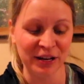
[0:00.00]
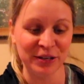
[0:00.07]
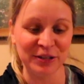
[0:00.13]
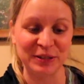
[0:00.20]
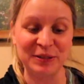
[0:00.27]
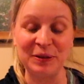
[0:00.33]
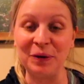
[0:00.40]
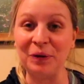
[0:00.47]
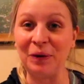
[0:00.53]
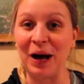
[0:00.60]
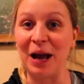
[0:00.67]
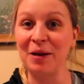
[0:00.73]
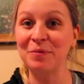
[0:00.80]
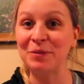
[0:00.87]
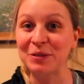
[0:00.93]
So I
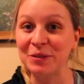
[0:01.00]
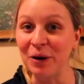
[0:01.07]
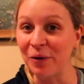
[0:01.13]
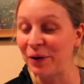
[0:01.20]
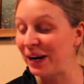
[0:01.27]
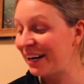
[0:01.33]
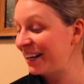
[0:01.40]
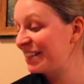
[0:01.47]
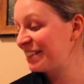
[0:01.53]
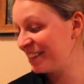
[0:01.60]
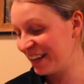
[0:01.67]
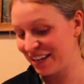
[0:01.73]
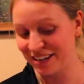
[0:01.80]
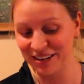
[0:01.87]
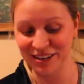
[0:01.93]
am so
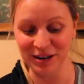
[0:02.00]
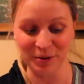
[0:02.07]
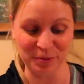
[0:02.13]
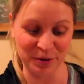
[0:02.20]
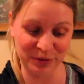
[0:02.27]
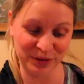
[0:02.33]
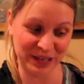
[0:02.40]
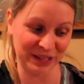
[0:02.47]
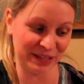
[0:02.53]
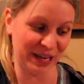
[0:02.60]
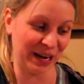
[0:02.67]
excited about this.